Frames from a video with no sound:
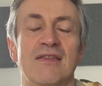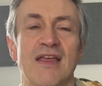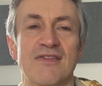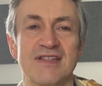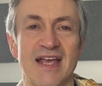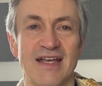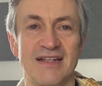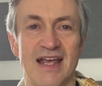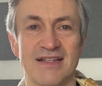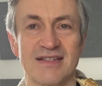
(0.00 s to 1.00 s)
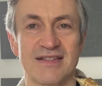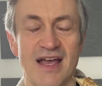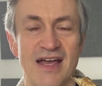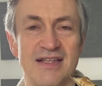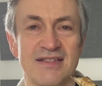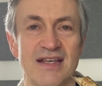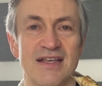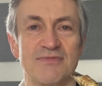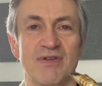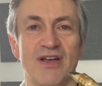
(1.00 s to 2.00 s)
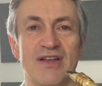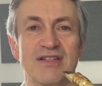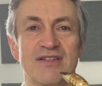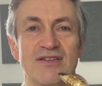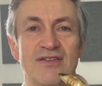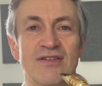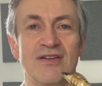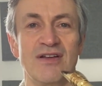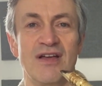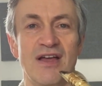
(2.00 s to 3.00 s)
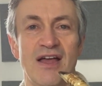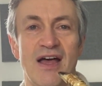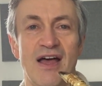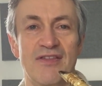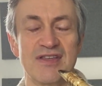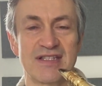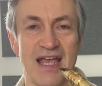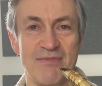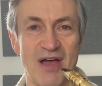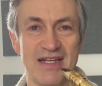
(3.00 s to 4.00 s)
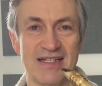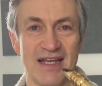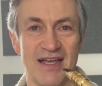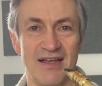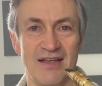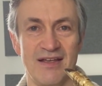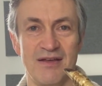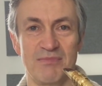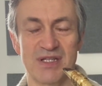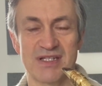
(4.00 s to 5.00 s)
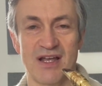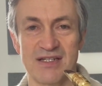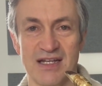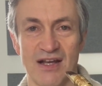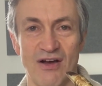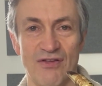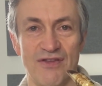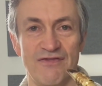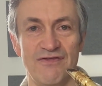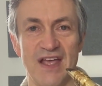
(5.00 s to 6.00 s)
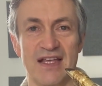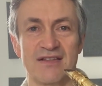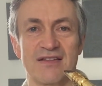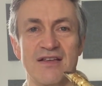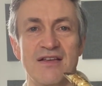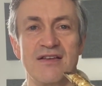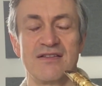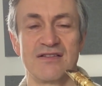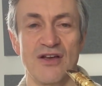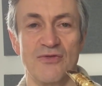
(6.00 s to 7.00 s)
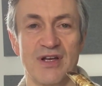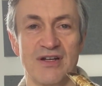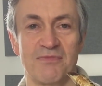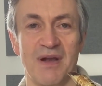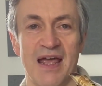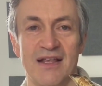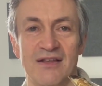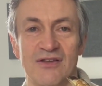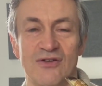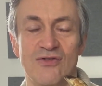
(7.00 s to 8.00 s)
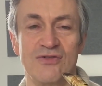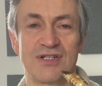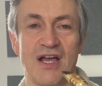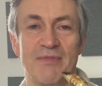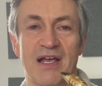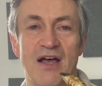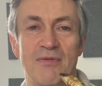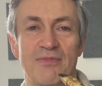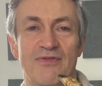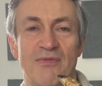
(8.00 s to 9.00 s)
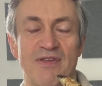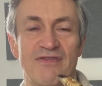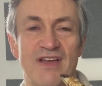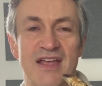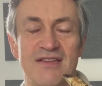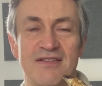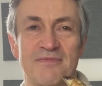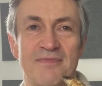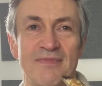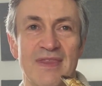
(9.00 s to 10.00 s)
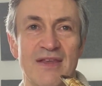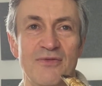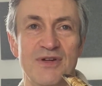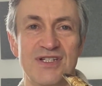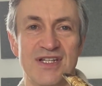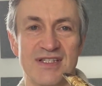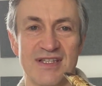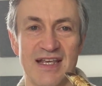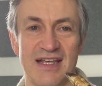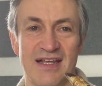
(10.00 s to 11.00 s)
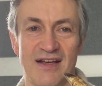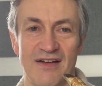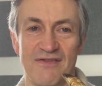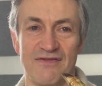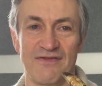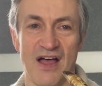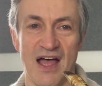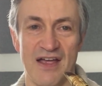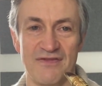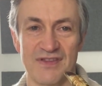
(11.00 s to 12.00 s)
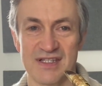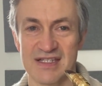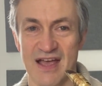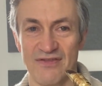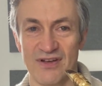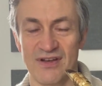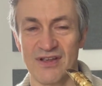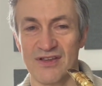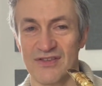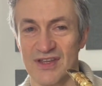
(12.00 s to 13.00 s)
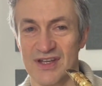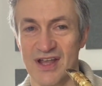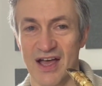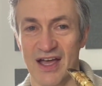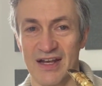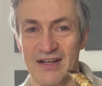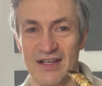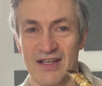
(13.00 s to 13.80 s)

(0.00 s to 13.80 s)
the second exercise is we're going to do the same idea, but starting on the fifth. So we're going to play the chord coming up from the fifth, which is the 5, the 7, the 9,